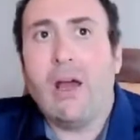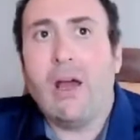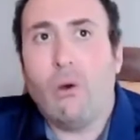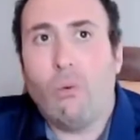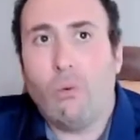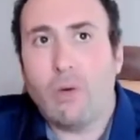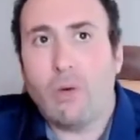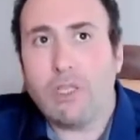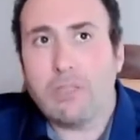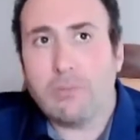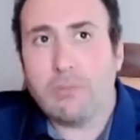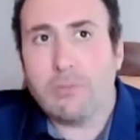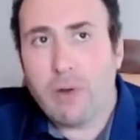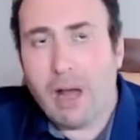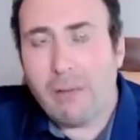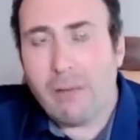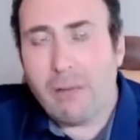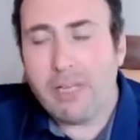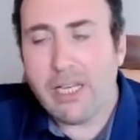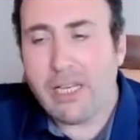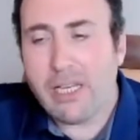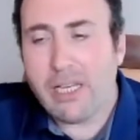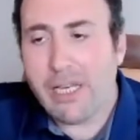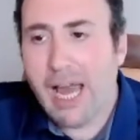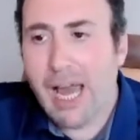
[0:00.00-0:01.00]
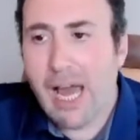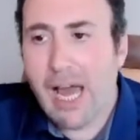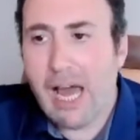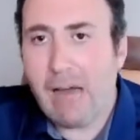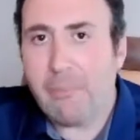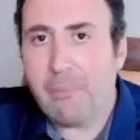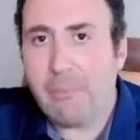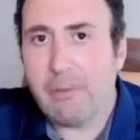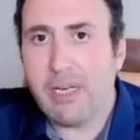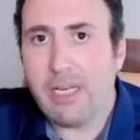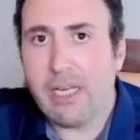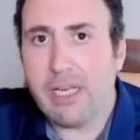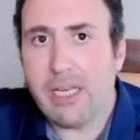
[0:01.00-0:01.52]
what's probably going to
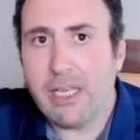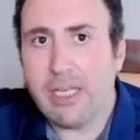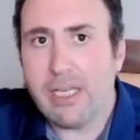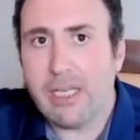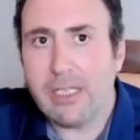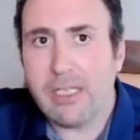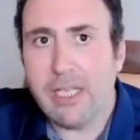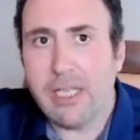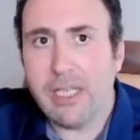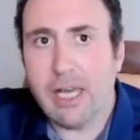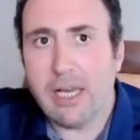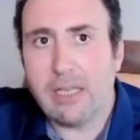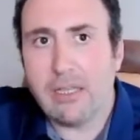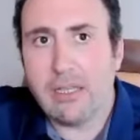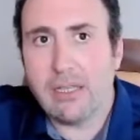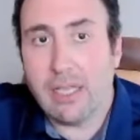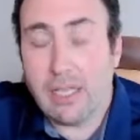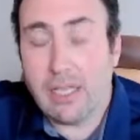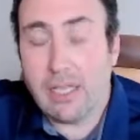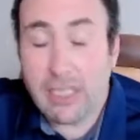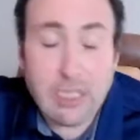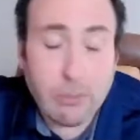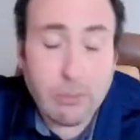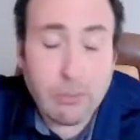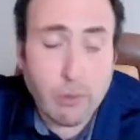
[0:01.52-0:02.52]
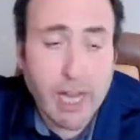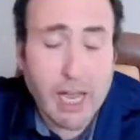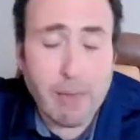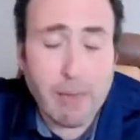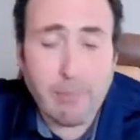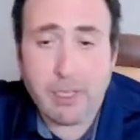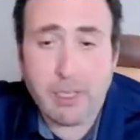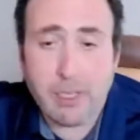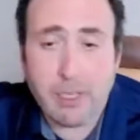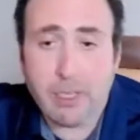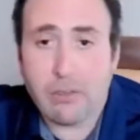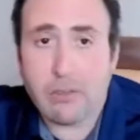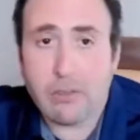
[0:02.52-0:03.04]
happen is that and this is what
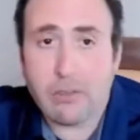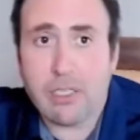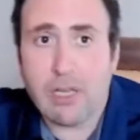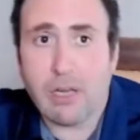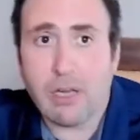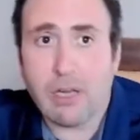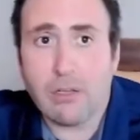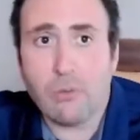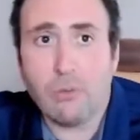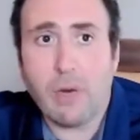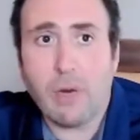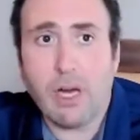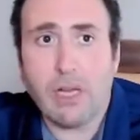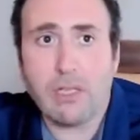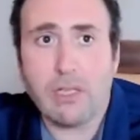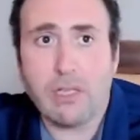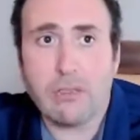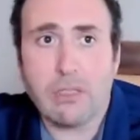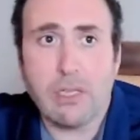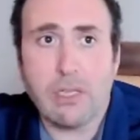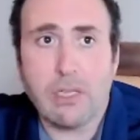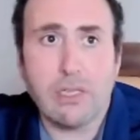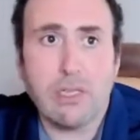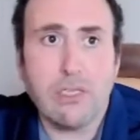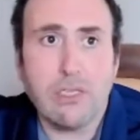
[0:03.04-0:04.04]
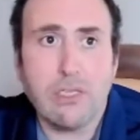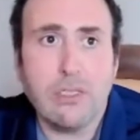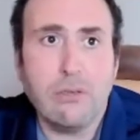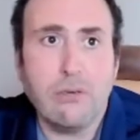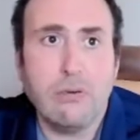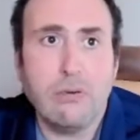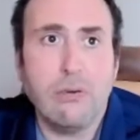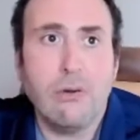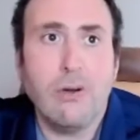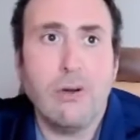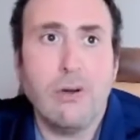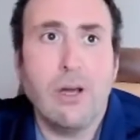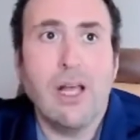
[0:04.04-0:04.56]
happened in 2001
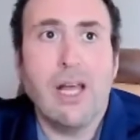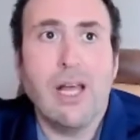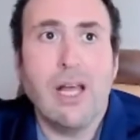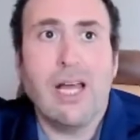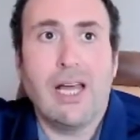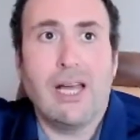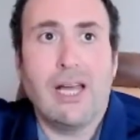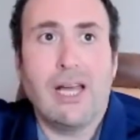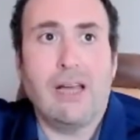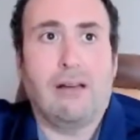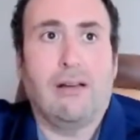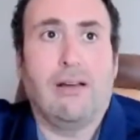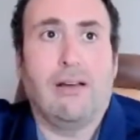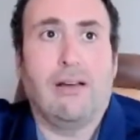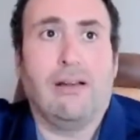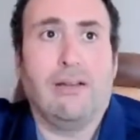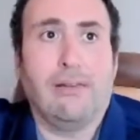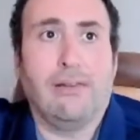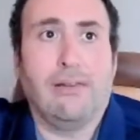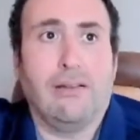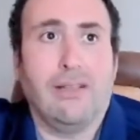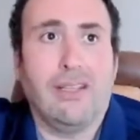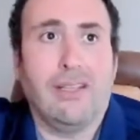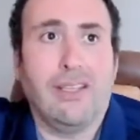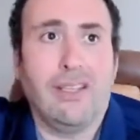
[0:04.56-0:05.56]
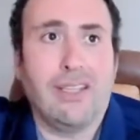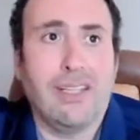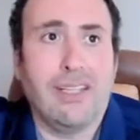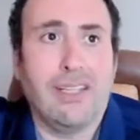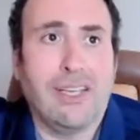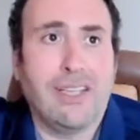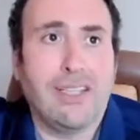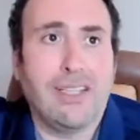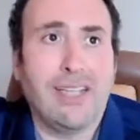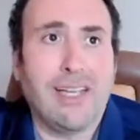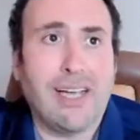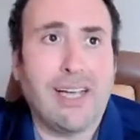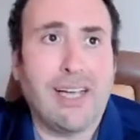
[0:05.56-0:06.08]
2002 the,
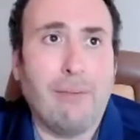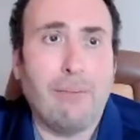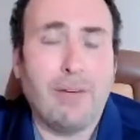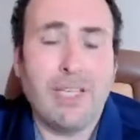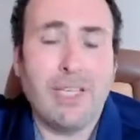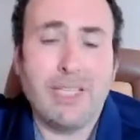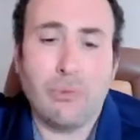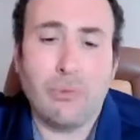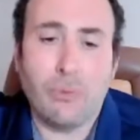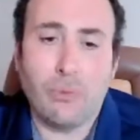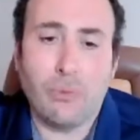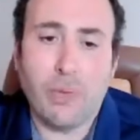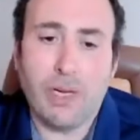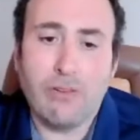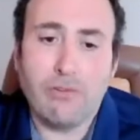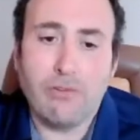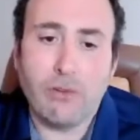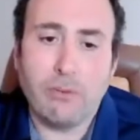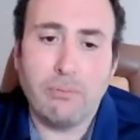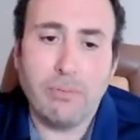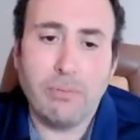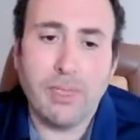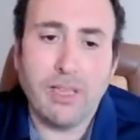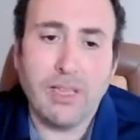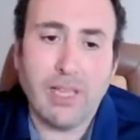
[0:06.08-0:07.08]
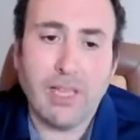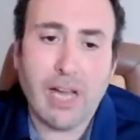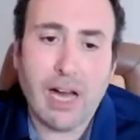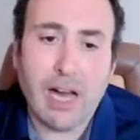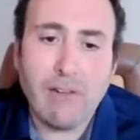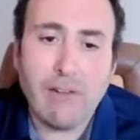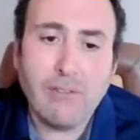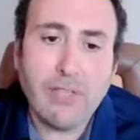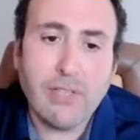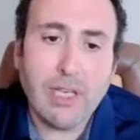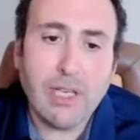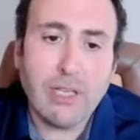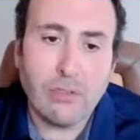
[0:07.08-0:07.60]
the companies went from being
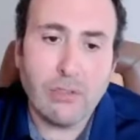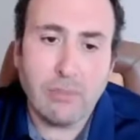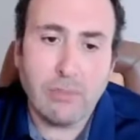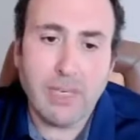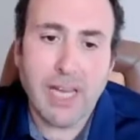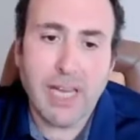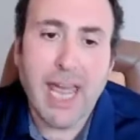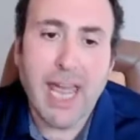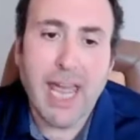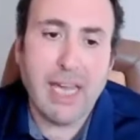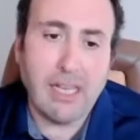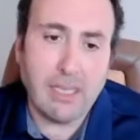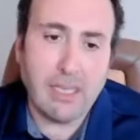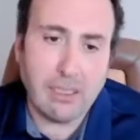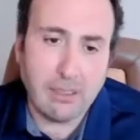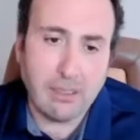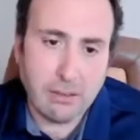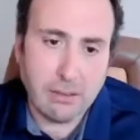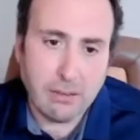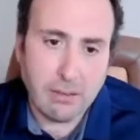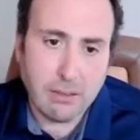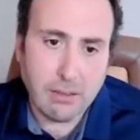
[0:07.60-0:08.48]
loved to being hated